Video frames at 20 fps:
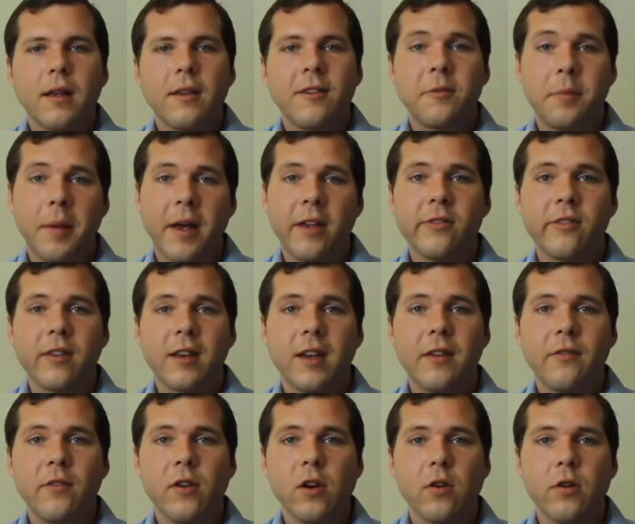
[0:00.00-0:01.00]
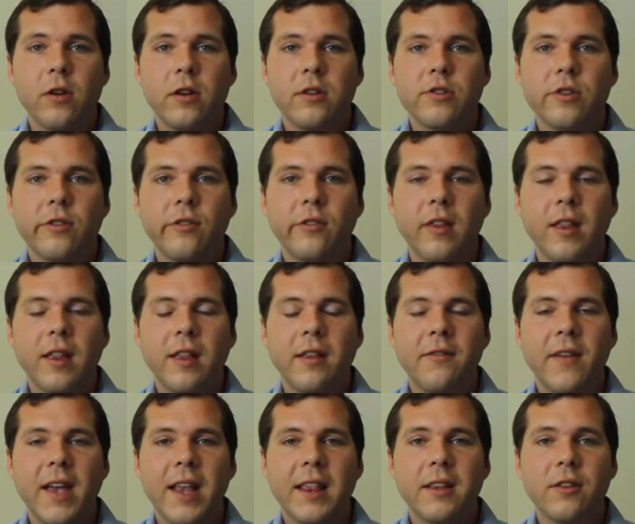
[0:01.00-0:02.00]
Spells that give your creatures an
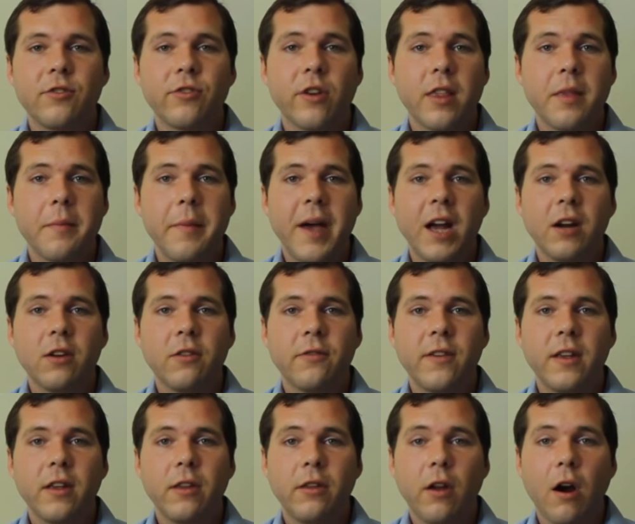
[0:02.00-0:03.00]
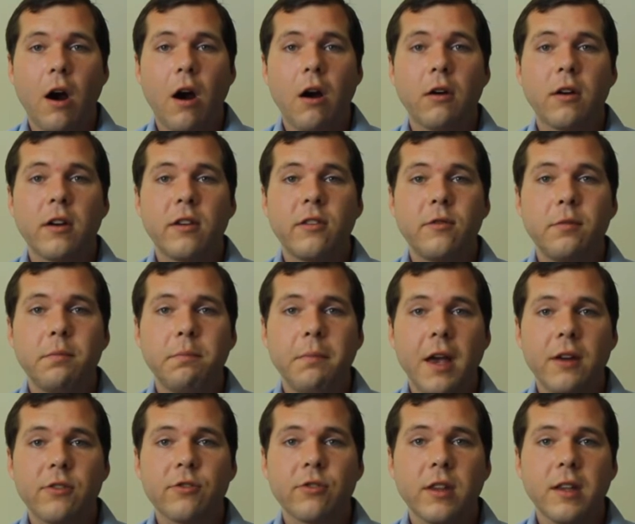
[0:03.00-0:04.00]
advantage on the battlefield are
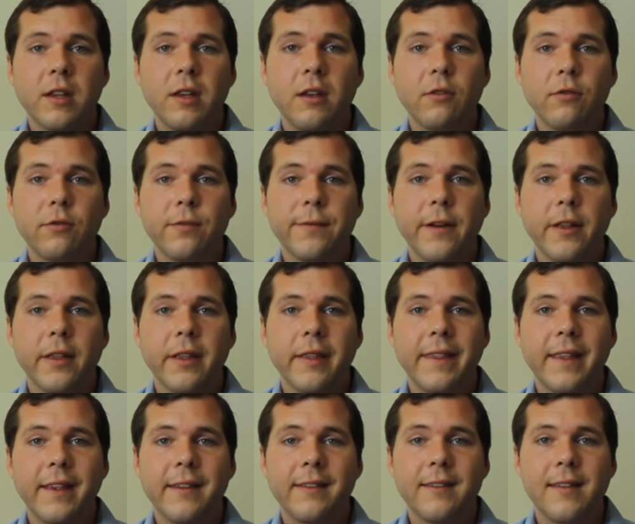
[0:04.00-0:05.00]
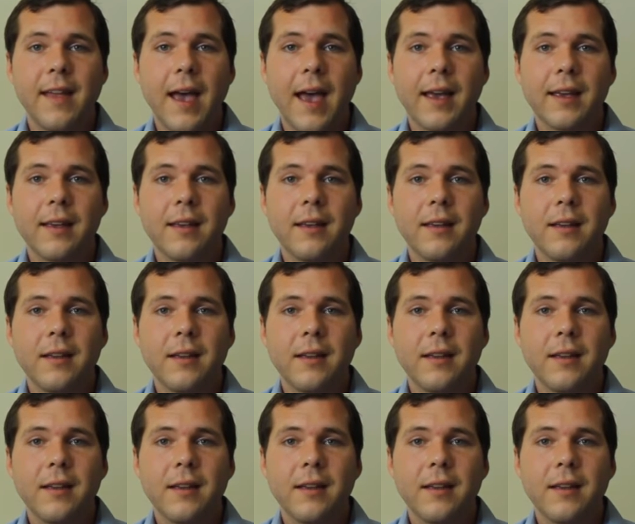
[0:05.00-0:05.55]
especially useful in this deck.